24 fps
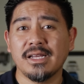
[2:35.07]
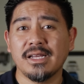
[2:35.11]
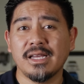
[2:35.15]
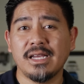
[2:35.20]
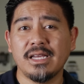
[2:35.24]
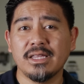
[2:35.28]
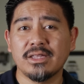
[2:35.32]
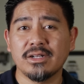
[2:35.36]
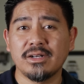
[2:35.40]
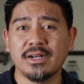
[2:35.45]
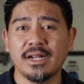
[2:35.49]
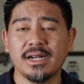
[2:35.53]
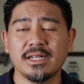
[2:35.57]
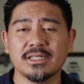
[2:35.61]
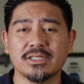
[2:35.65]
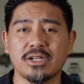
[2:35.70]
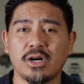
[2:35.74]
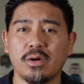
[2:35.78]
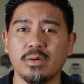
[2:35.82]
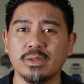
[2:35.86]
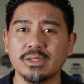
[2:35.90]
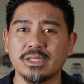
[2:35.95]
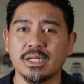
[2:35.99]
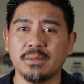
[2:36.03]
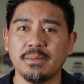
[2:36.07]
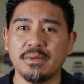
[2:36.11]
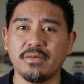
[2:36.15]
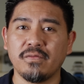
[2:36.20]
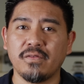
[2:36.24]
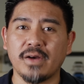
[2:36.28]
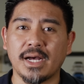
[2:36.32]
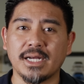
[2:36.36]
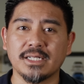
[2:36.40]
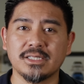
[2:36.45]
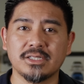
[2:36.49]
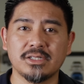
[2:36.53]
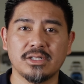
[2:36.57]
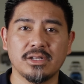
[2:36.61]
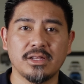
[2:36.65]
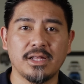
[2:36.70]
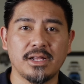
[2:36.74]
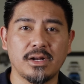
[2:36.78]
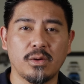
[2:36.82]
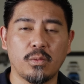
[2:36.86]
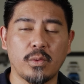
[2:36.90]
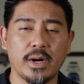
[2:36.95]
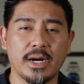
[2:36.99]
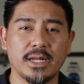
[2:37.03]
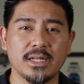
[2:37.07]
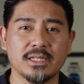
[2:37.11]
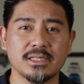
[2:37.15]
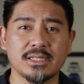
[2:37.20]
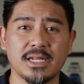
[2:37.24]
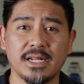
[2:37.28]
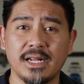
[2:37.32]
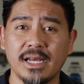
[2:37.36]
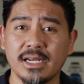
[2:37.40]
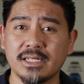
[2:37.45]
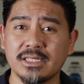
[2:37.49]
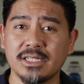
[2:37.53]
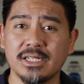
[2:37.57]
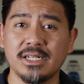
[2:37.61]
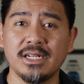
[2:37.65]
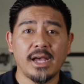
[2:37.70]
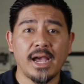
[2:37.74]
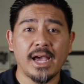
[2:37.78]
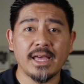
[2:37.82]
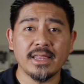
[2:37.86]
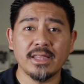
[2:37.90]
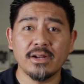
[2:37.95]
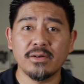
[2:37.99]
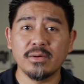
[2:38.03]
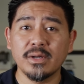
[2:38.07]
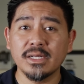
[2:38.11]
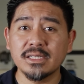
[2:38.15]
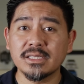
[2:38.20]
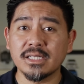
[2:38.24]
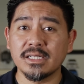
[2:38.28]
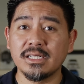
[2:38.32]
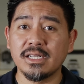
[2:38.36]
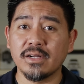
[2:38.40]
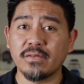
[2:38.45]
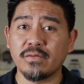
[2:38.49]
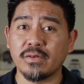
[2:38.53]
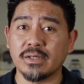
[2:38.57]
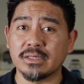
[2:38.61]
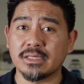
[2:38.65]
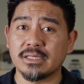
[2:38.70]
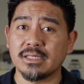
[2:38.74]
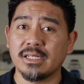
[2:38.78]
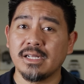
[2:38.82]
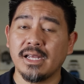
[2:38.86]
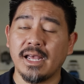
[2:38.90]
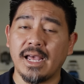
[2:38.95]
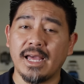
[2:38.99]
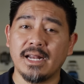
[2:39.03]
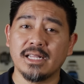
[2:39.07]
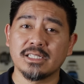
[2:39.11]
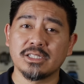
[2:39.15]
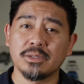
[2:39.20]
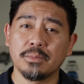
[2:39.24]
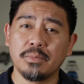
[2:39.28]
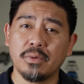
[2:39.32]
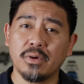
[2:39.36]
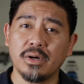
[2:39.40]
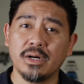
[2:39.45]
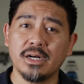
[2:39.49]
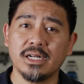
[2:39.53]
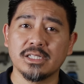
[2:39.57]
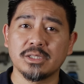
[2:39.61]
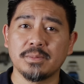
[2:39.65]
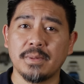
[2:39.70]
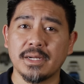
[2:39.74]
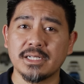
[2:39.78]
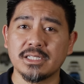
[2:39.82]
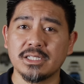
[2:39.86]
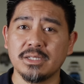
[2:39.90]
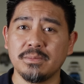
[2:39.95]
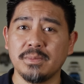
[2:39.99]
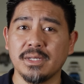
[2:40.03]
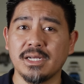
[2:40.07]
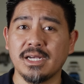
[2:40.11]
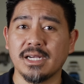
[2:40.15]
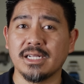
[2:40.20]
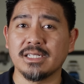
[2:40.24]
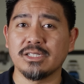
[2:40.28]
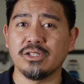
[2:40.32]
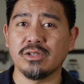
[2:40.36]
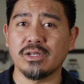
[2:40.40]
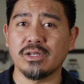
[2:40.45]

Ethernet is always going to be faster than a wireless connection, and there is a difference, and it's important especially because you